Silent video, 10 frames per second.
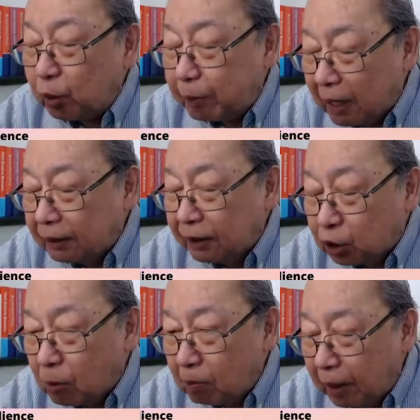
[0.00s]
parties
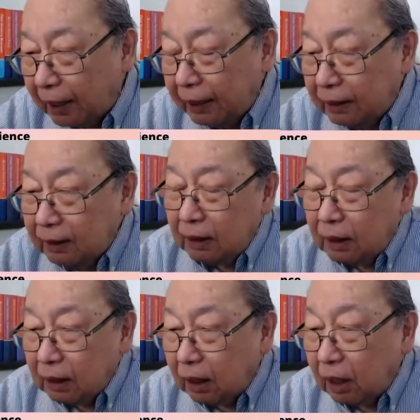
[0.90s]
combined
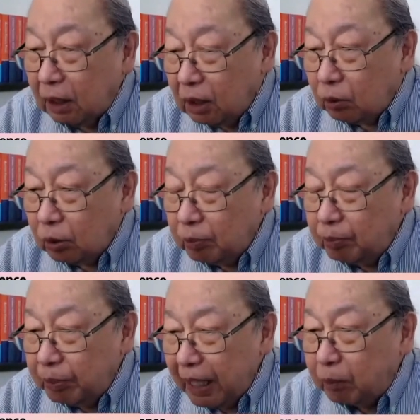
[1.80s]

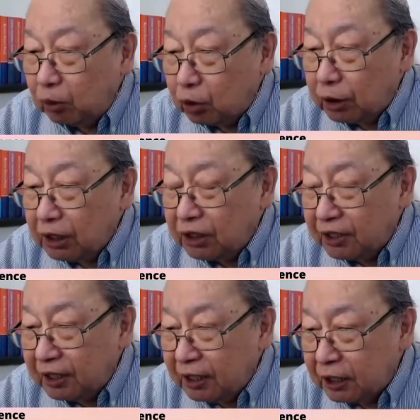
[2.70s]
would be able to seize
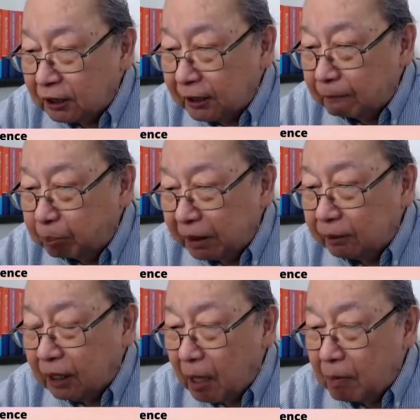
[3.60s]
the initiative.
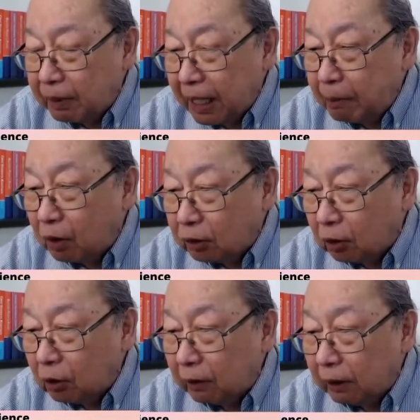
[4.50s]
But came
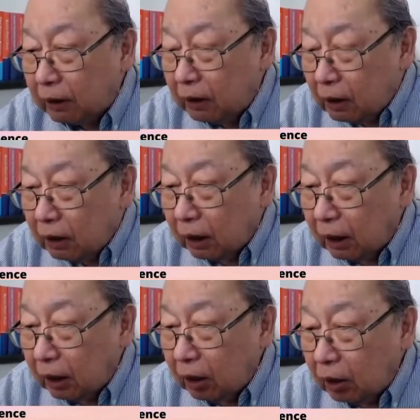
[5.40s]
October,
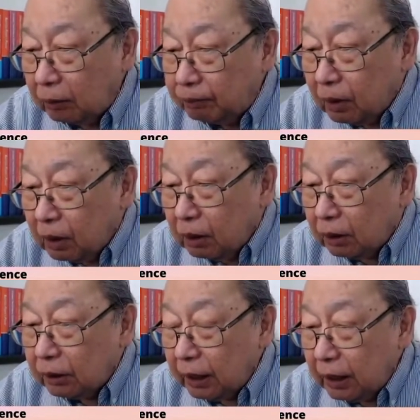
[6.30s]

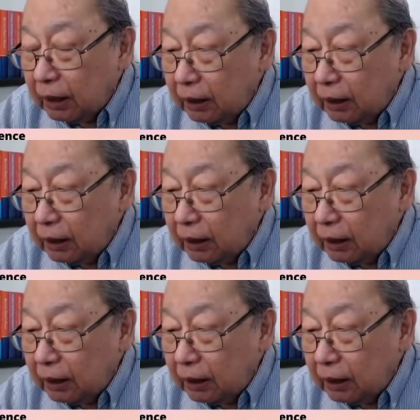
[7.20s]
the